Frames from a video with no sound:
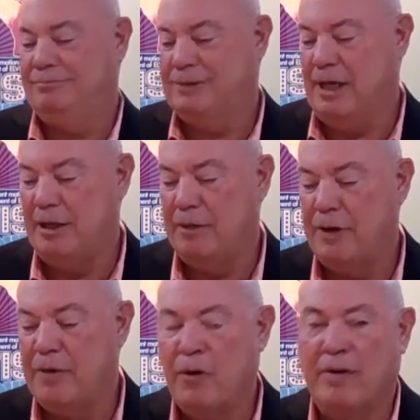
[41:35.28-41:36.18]
and then
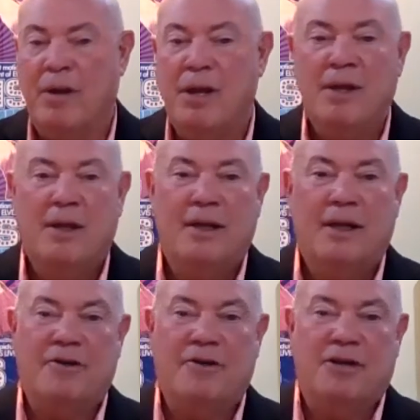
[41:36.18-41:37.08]
we, are
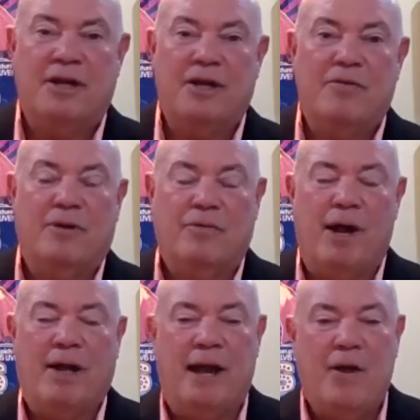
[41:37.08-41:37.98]
I'll tell you
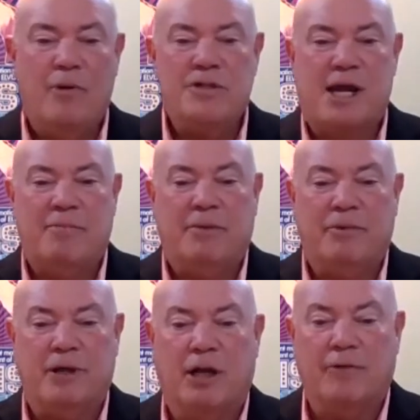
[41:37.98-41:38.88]
right now what's happening
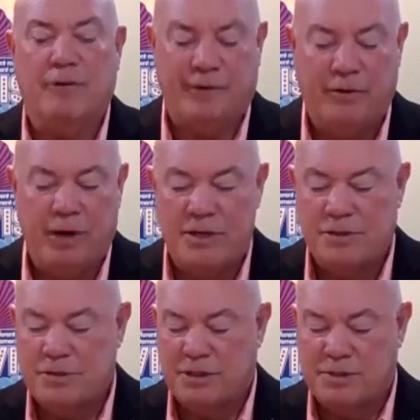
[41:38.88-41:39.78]
with all of our
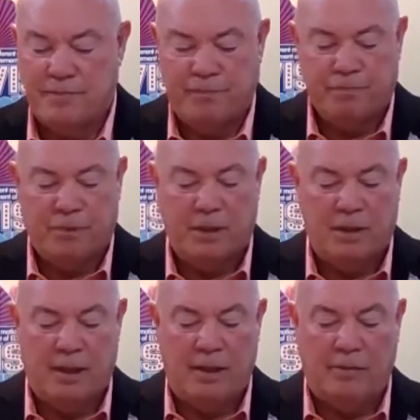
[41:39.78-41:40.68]
fundraisers is
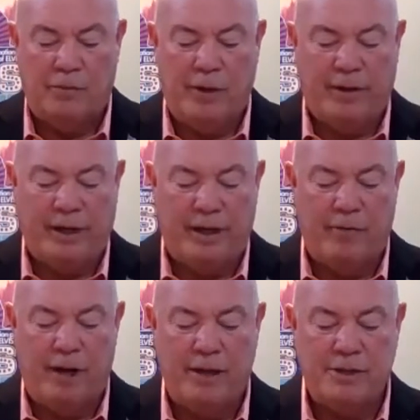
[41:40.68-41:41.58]
uh, we're getting
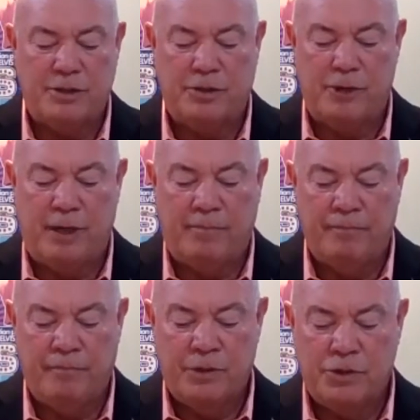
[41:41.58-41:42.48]
ready to uh,
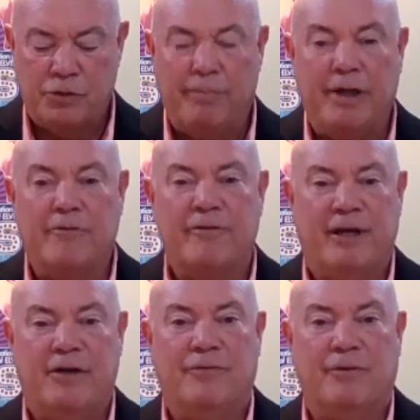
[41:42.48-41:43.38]
do a big
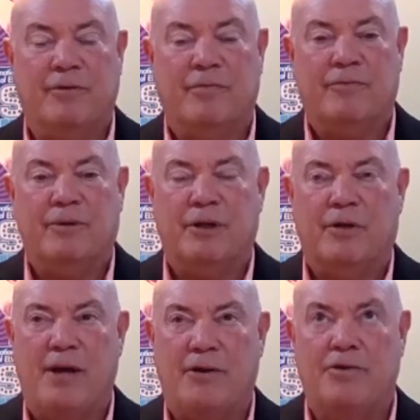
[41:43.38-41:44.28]
event for, you know,
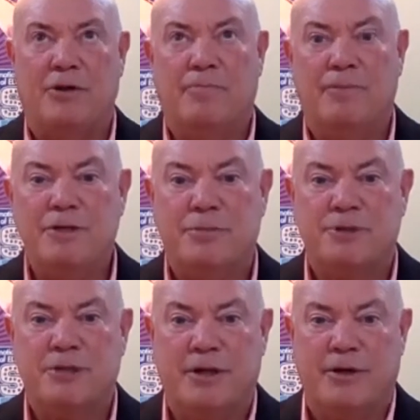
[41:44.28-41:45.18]
I do the
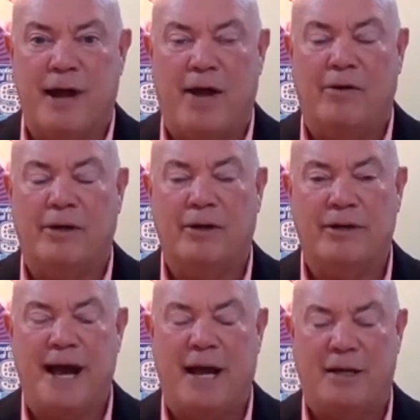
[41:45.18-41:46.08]
Bishop's Dinner now here in
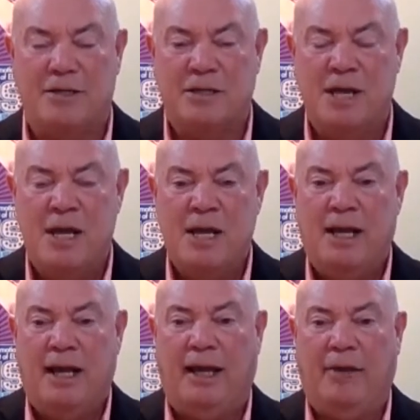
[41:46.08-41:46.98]
Dallas,
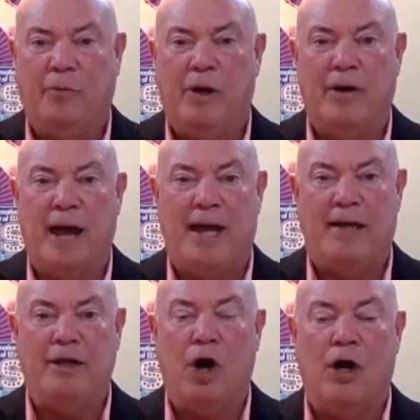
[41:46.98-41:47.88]
and we're
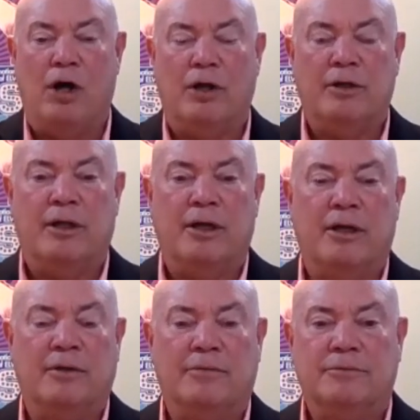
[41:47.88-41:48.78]
adding on
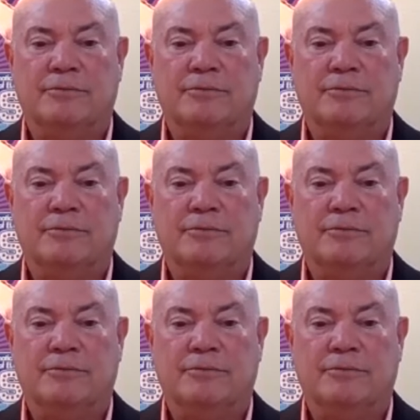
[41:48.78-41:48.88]
uh,